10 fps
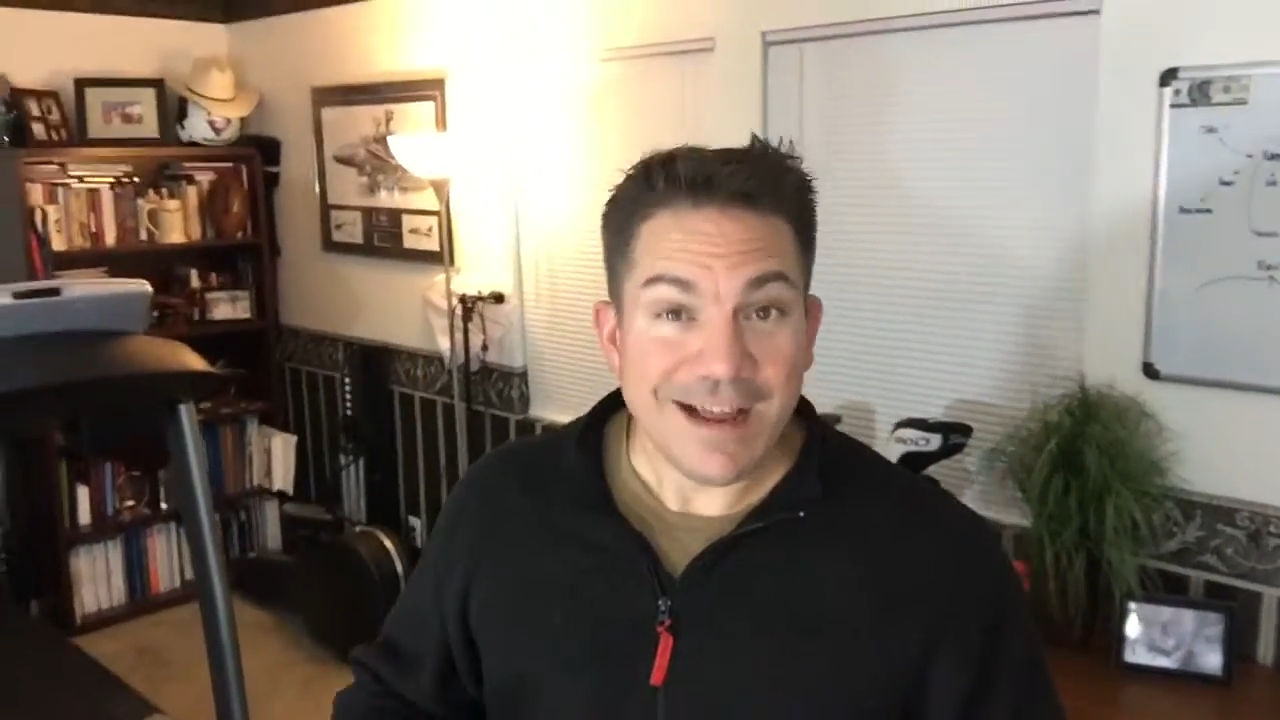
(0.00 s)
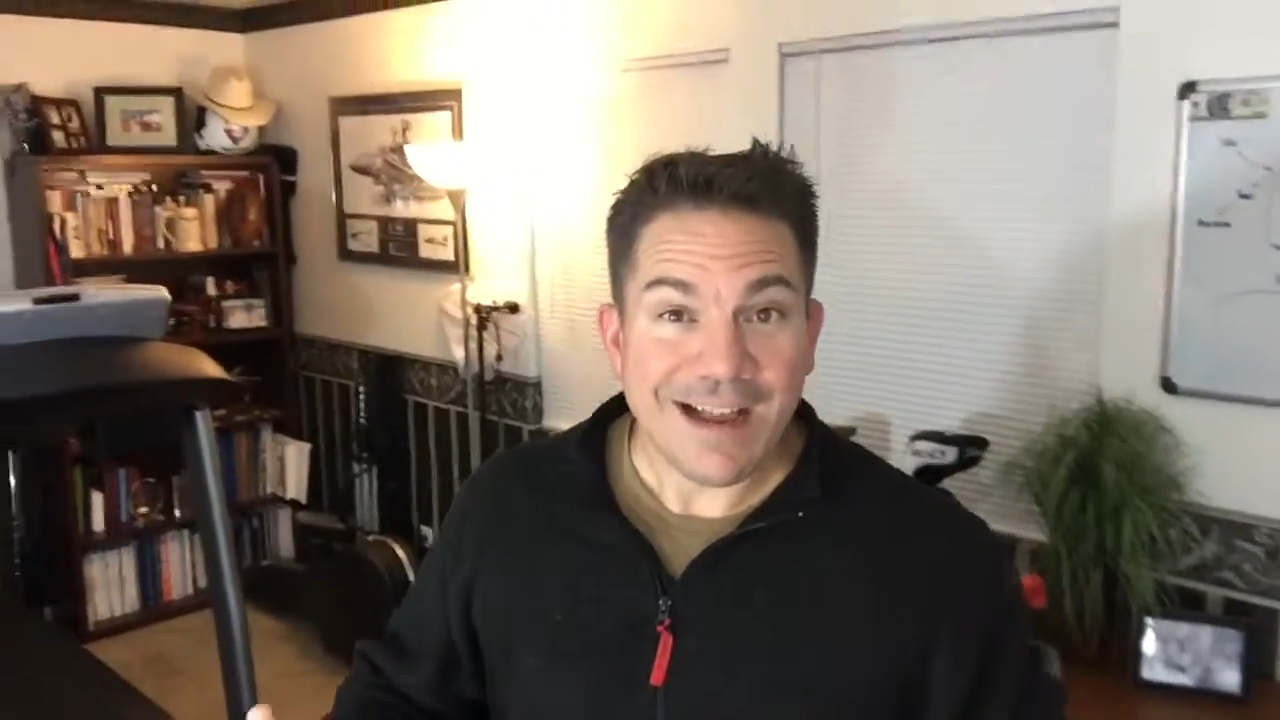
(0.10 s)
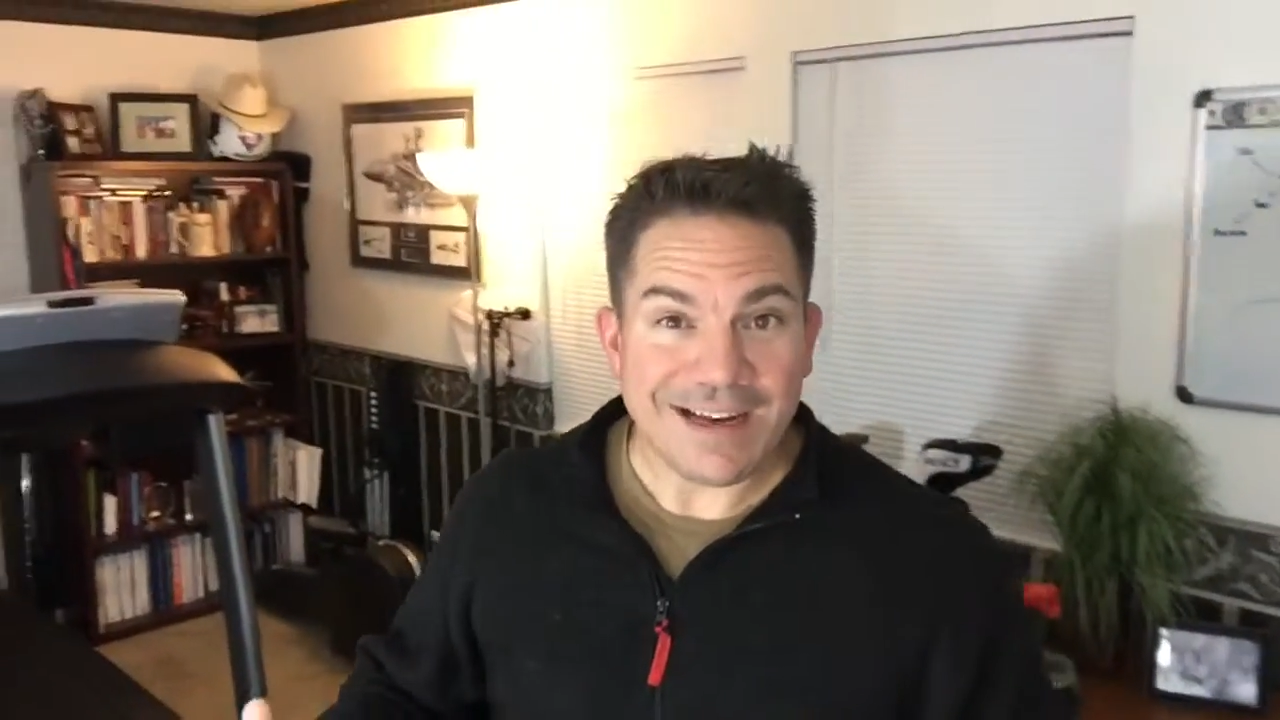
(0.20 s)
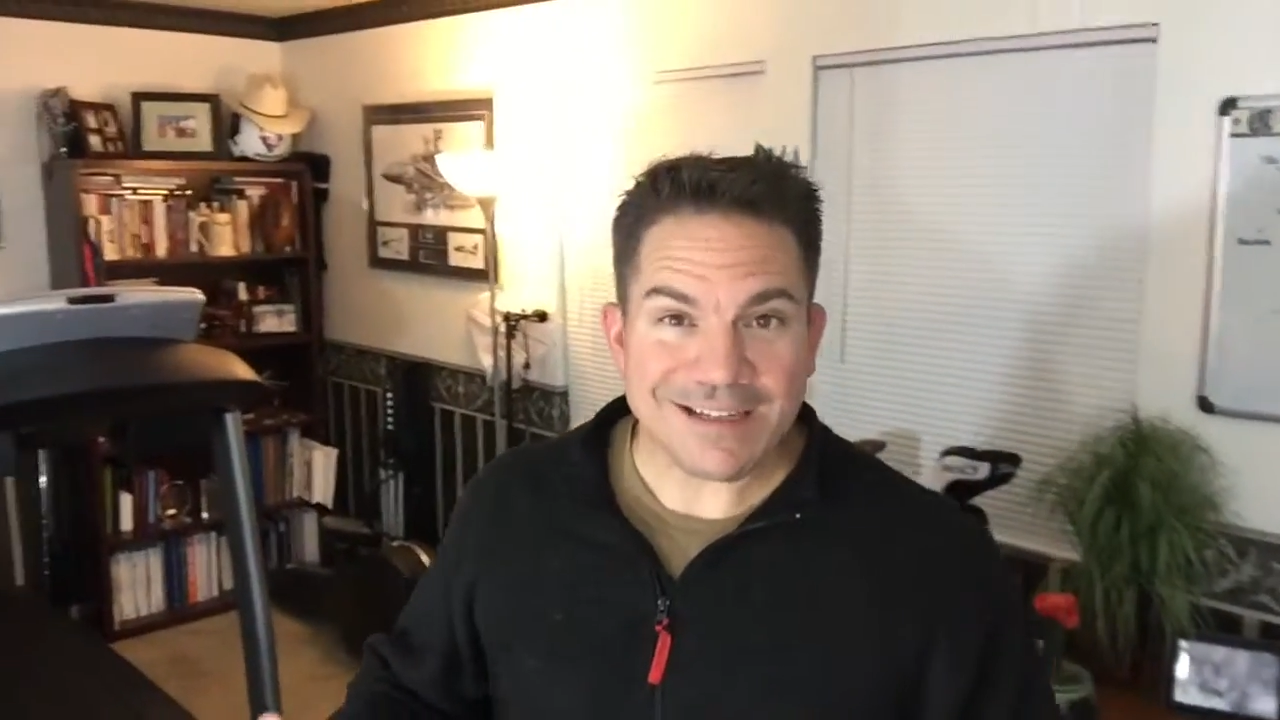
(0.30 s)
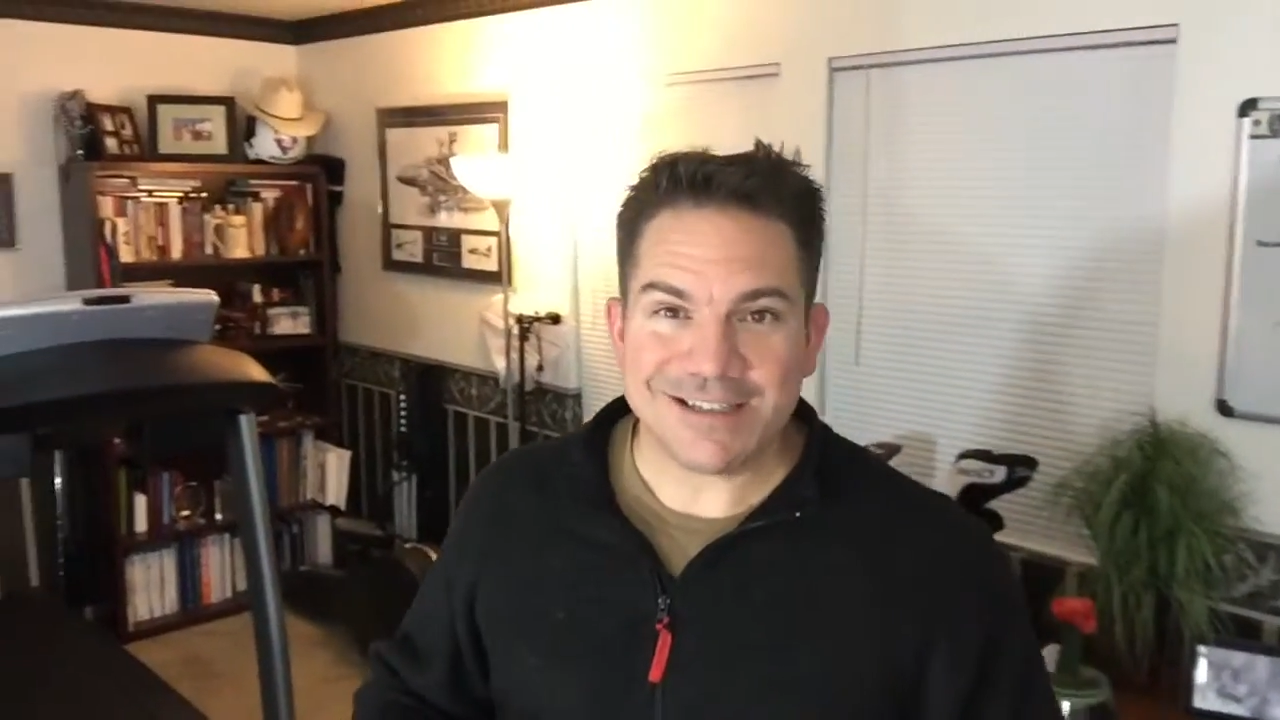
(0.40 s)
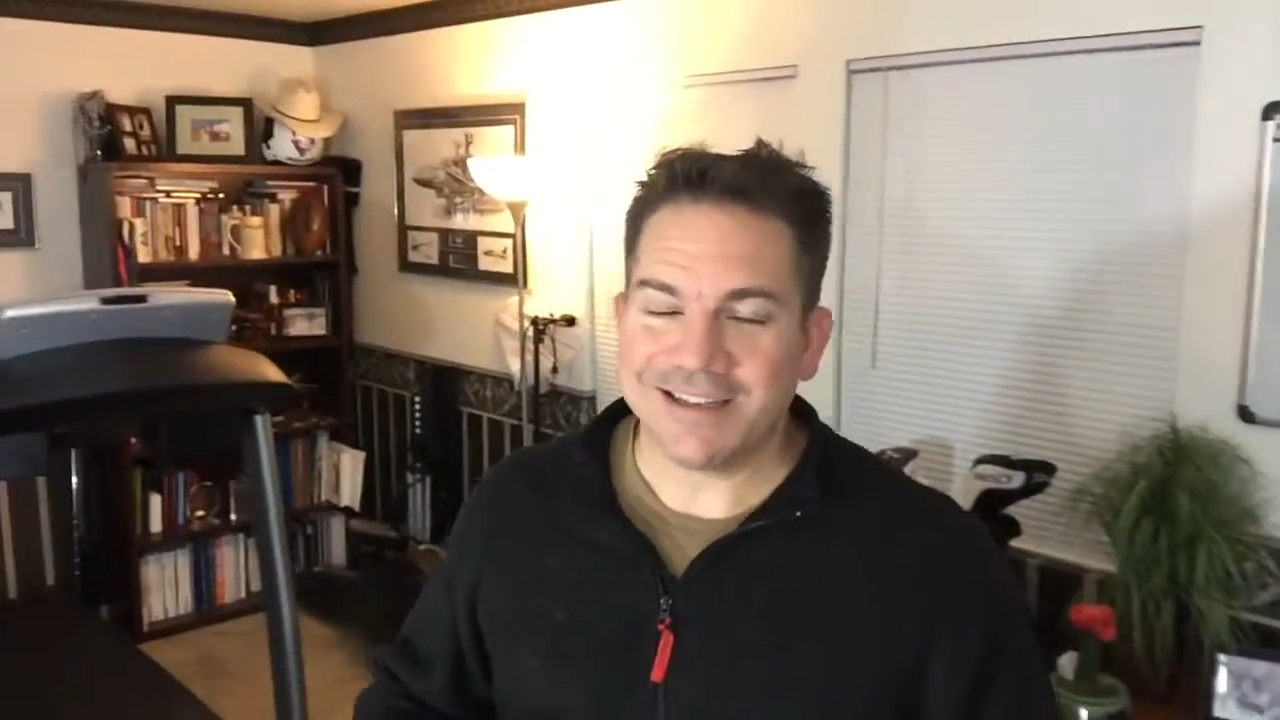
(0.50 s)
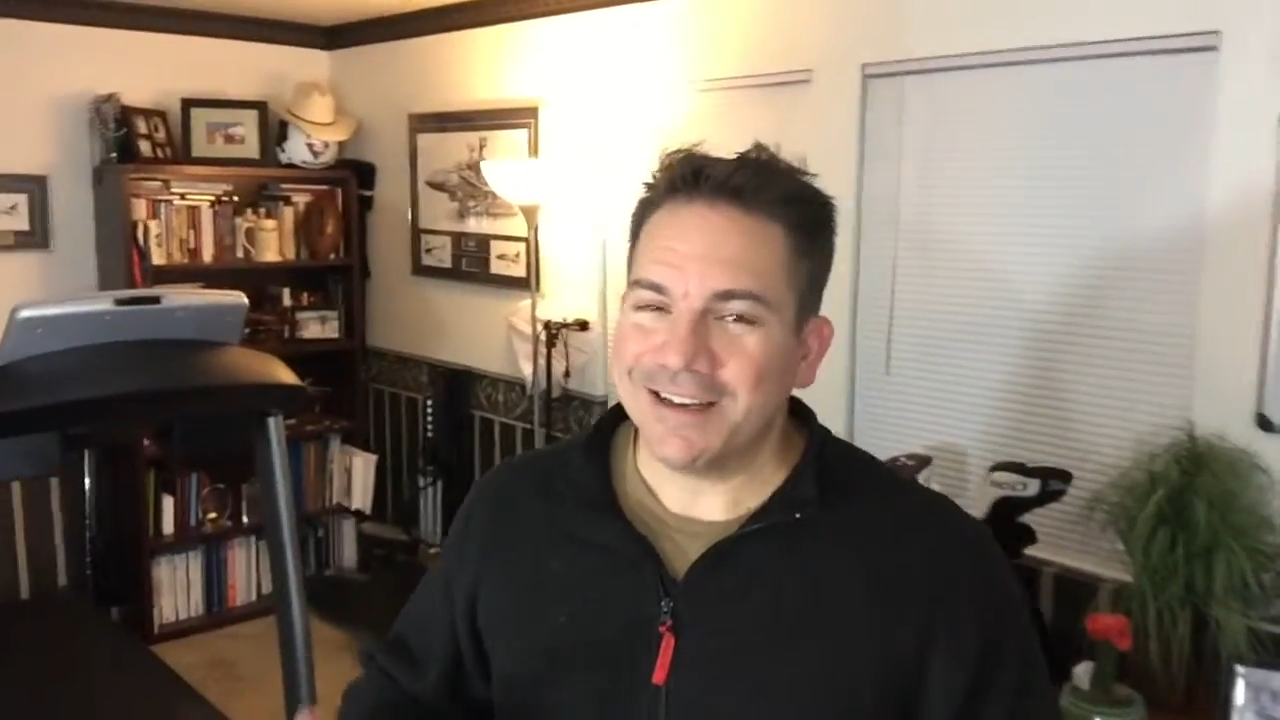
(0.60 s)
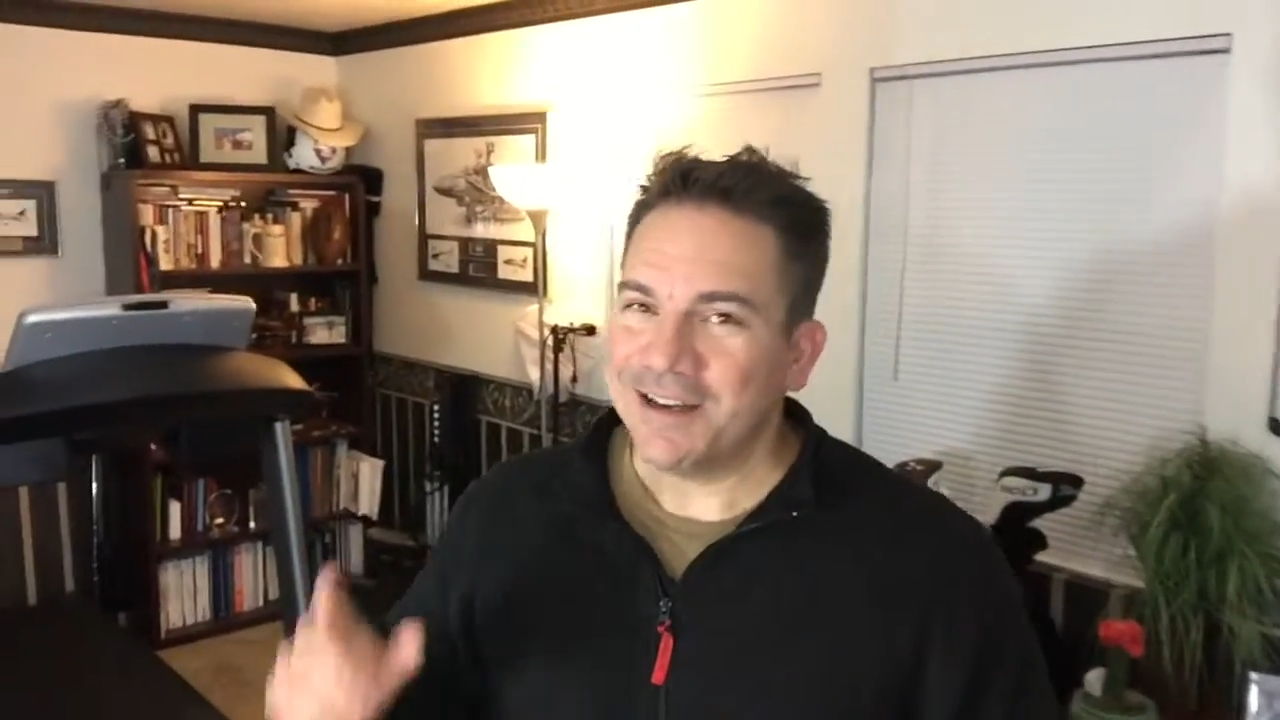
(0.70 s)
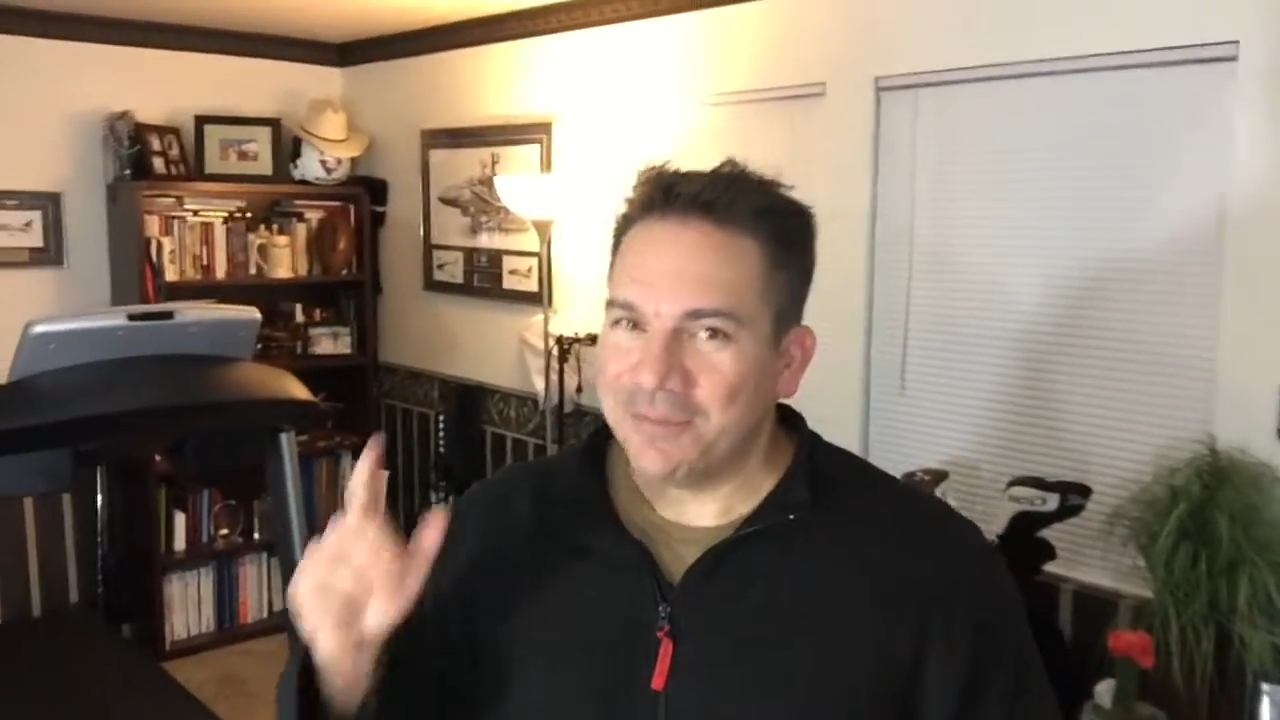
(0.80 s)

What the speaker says: nice,